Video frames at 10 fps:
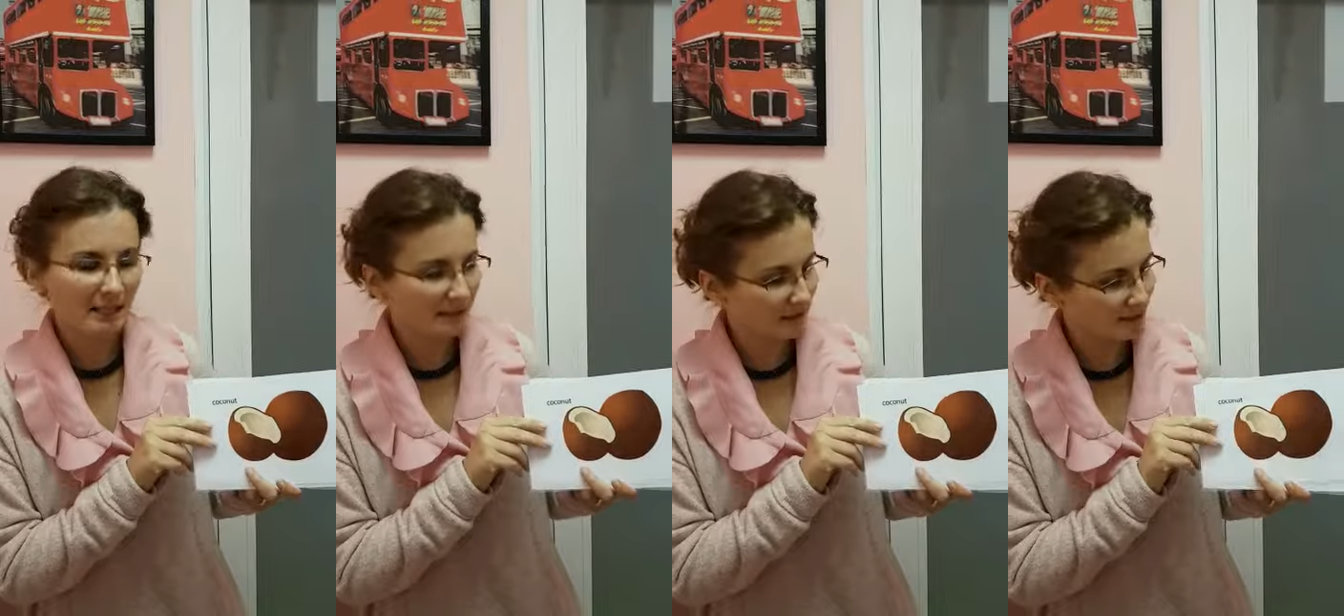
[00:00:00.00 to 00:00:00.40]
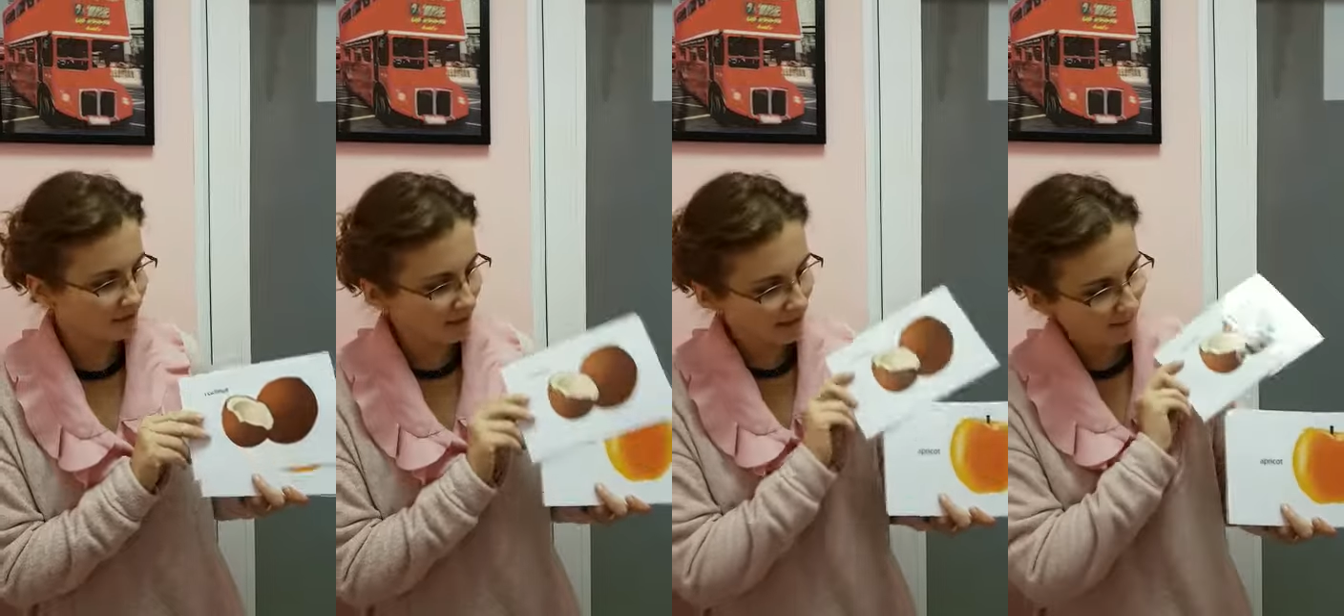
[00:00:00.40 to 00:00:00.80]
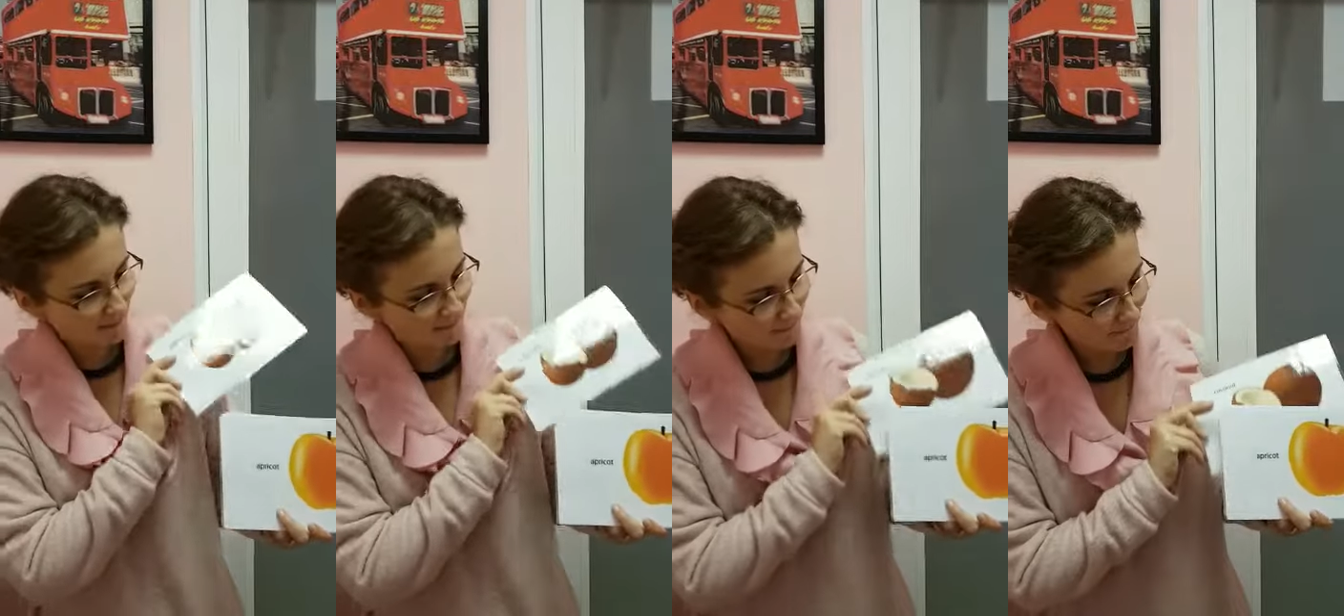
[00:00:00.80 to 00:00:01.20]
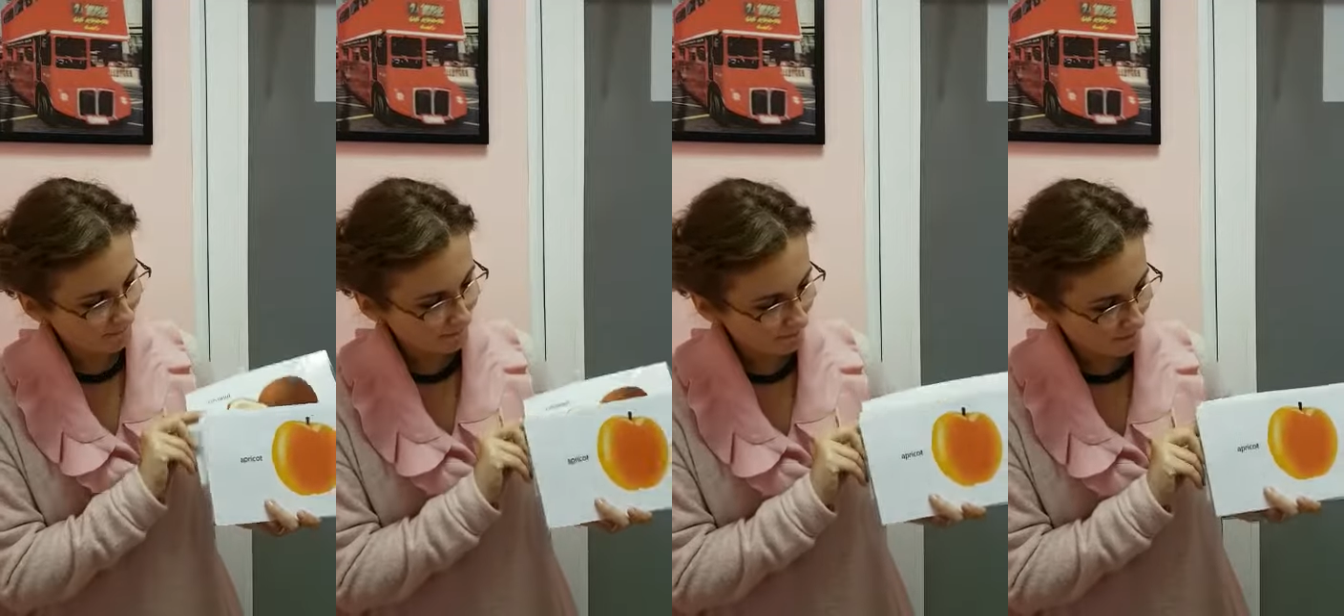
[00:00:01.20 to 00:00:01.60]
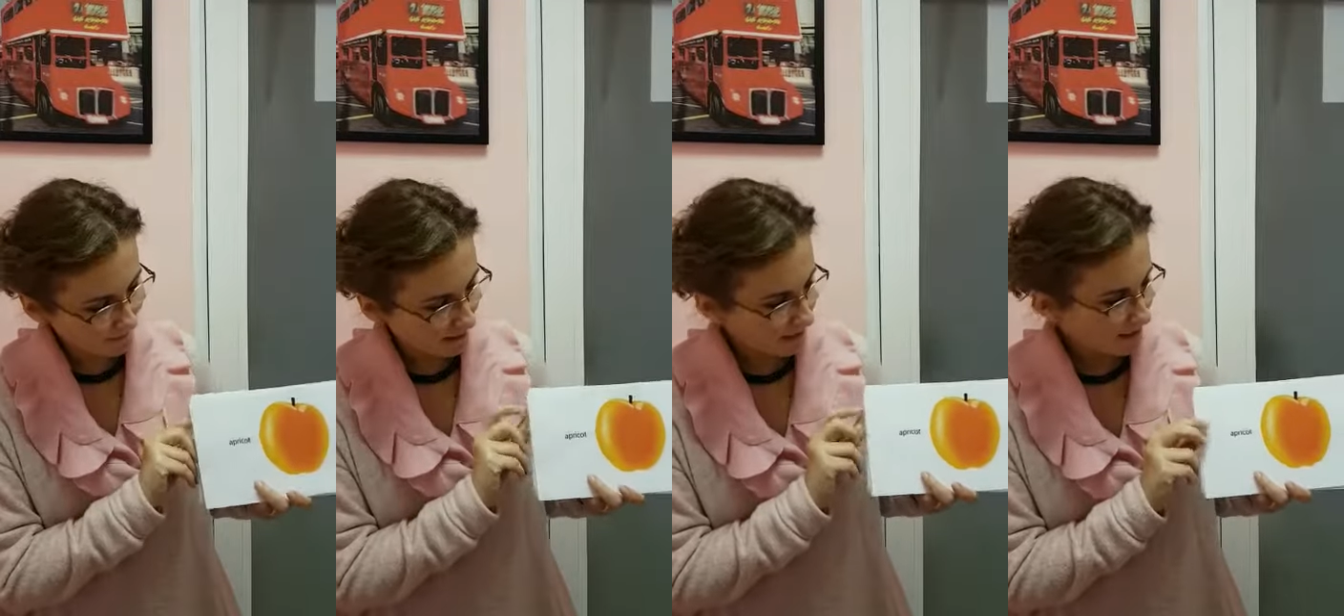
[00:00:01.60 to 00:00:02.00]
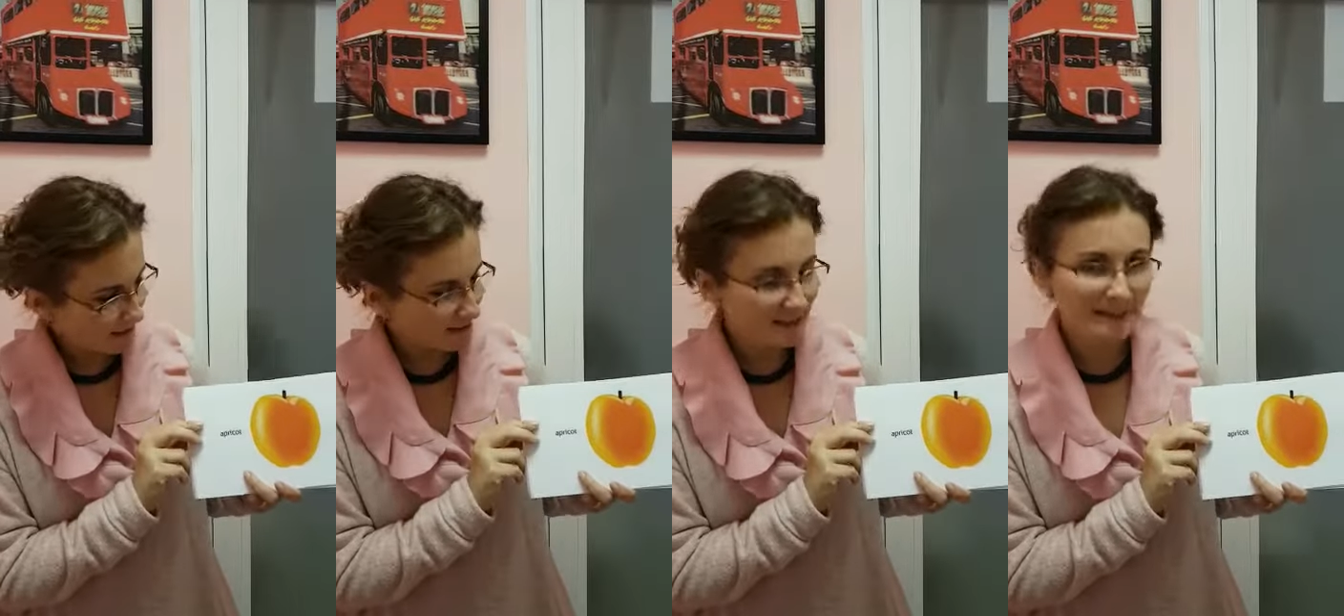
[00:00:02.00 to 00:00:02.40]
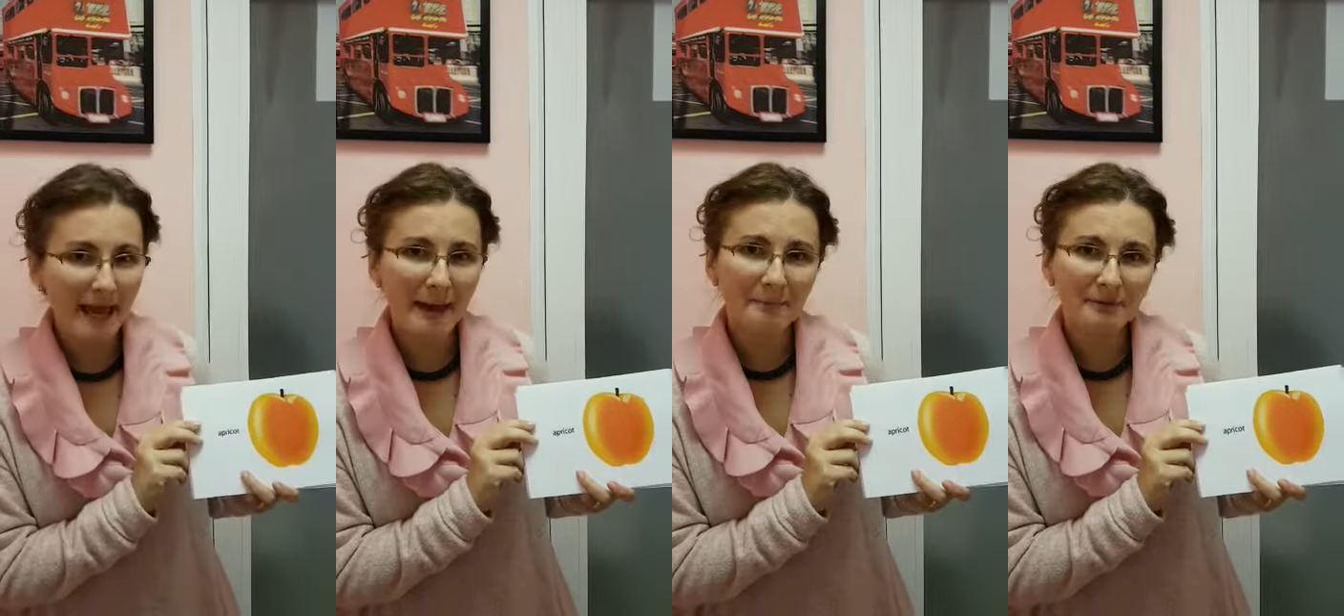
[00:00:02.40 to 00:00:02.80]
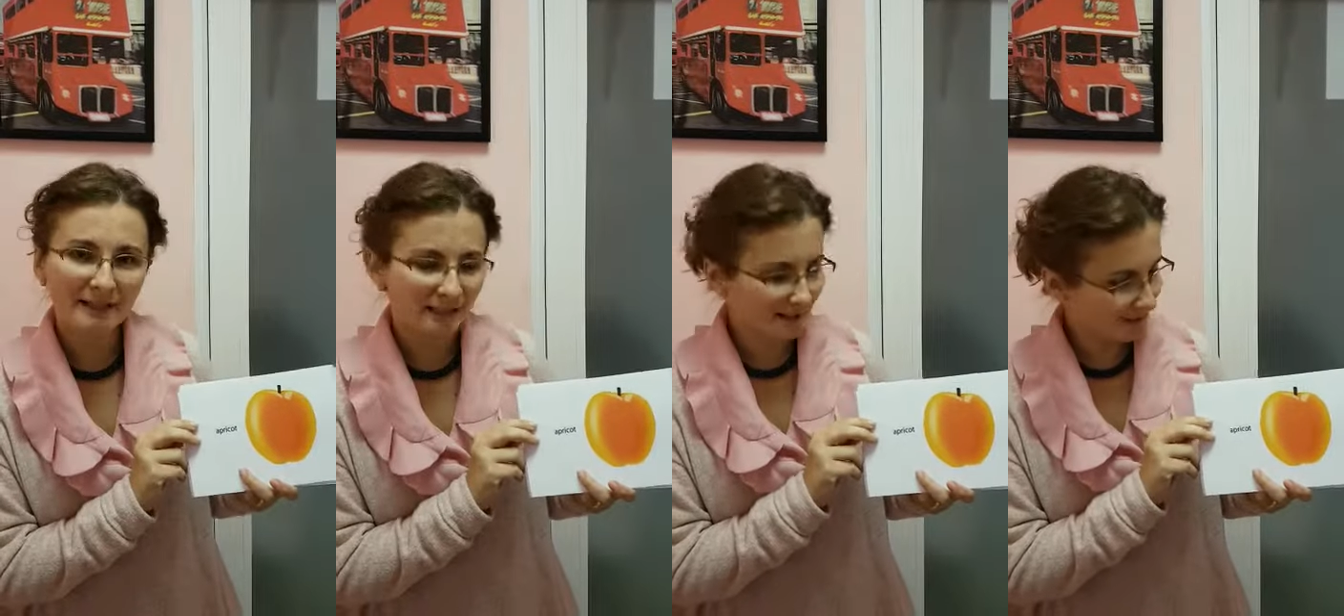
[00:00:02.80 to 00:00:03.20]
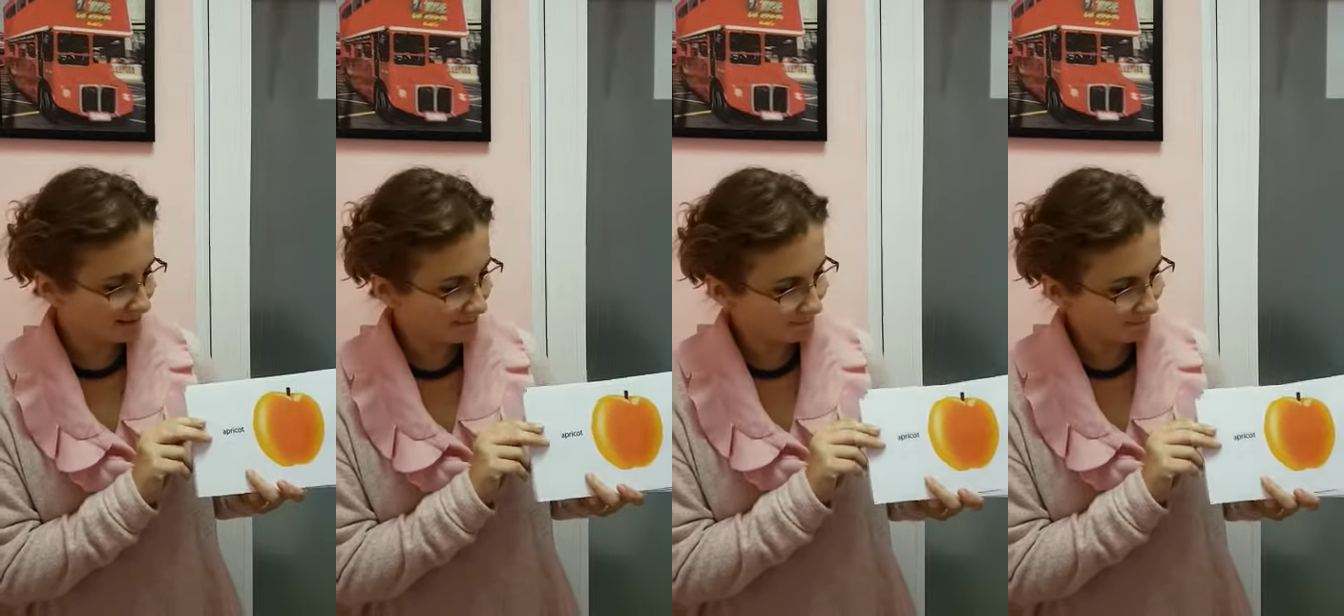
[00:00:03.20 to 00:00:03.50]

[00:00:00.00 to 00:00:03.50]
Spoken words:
in the tree. This is the apricot.